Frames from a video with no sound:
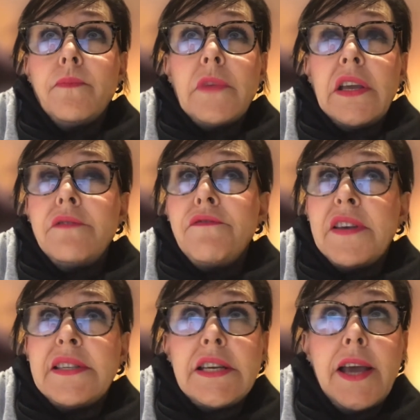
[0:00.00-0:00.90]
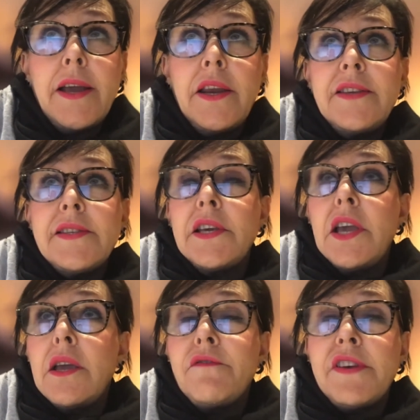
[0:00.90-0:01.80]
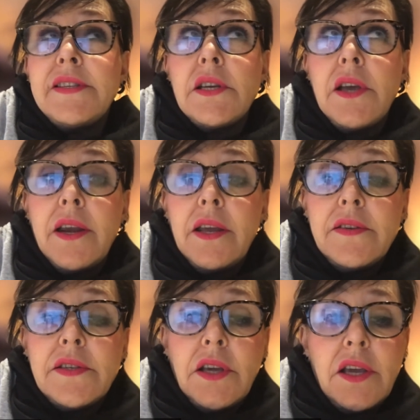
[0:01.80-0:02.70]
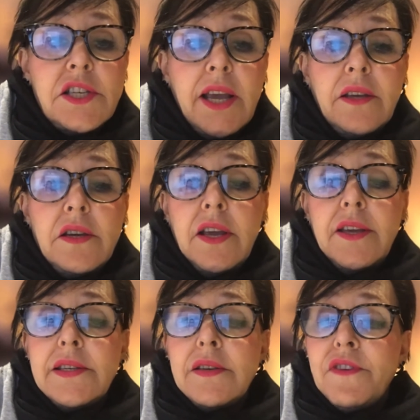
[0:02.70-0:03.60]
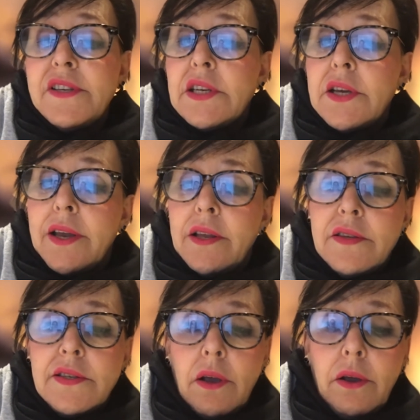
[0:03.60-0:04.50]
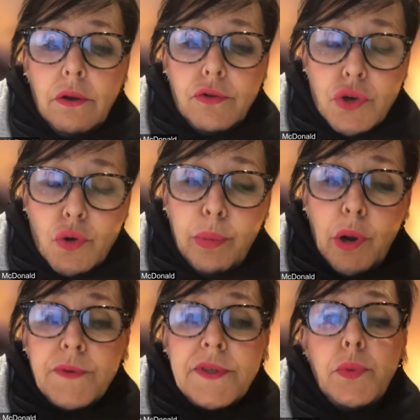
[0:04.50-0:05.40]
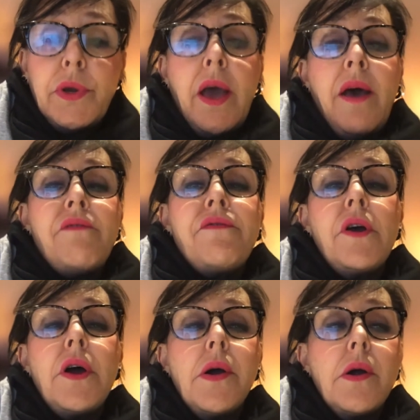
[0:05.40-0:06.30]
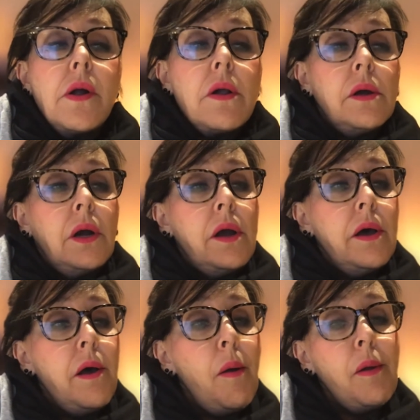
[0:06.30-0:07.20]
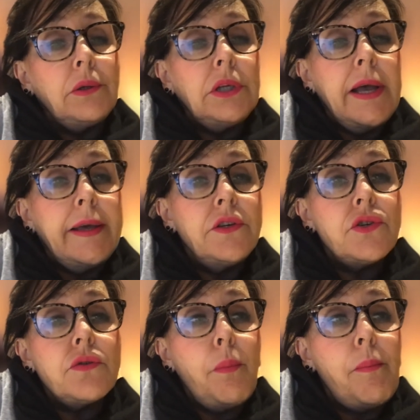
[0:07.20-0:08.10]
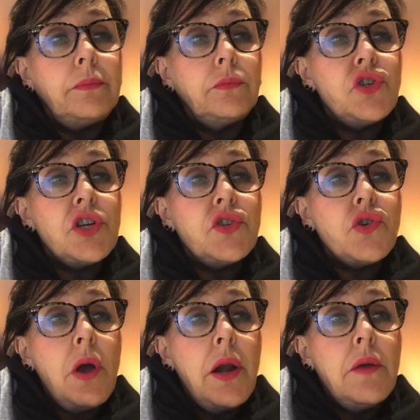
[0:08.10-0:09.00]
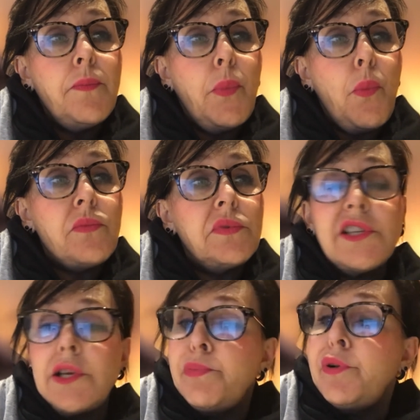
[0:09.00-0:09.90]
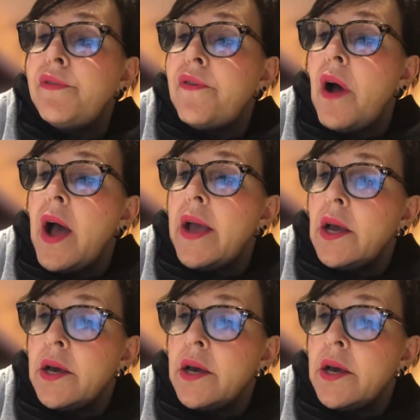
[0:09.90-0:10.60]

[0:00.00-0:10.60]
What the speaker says: investigating singing techniques, investigating the psychological blocks that we have, and just trying to simplify